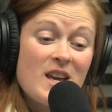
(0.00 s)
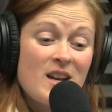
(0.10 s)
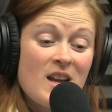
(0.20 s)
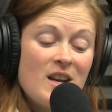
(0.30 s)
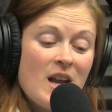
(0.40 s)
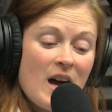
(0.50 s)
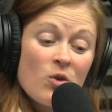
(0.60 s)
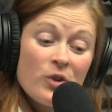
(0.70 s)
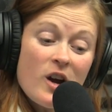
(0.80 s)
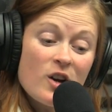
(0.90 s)
then not
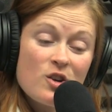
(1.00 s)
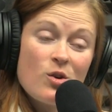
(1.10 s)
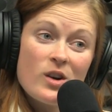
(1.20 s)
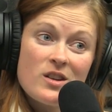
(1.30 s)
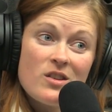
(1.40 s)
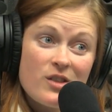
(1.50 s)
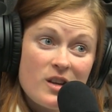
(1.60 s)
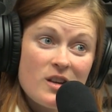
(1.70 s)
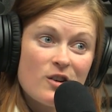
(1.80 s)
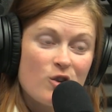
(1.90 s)
only are you going to the
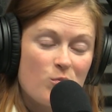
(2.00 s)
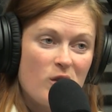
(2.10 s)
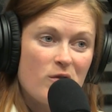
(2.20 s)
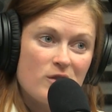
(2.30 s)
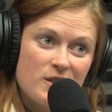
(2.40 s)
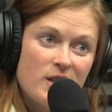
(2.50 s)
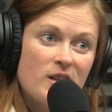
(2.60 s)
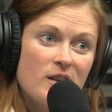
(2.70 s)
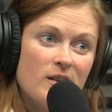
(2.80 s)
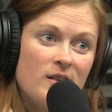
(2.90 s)
theater to pay for the
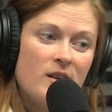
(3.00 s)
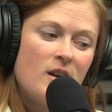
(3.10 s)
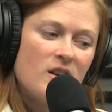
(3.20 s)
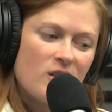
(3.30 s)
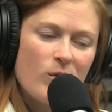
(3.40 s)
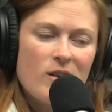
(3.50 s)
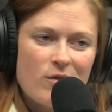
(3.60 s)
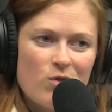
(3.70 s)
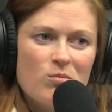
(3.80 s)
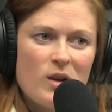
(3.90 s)
ticket, you're paying
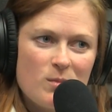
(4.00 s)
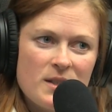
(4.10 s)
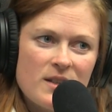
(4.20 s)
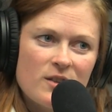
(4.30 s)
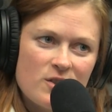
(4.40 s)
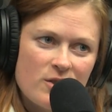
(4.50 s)
for the babysitter